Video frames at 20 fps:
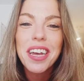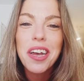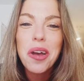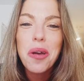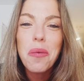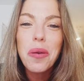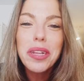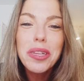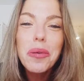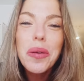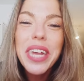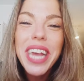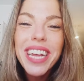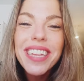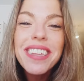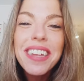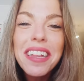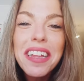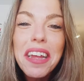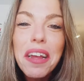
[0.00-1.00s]
When do we
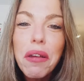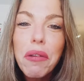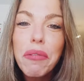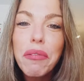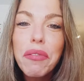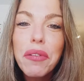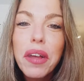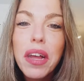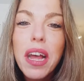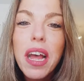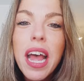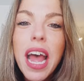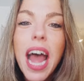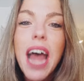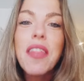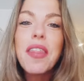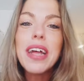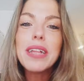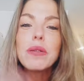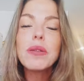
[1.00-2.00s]
get to live?
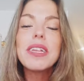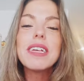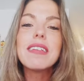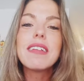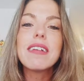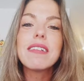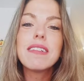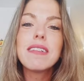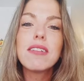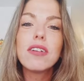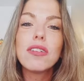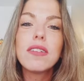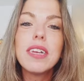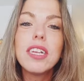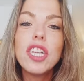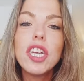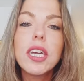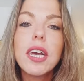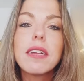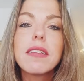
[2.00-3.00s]
And that's what these lessons are
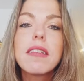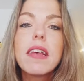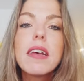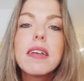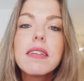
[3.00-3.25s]
teaching us.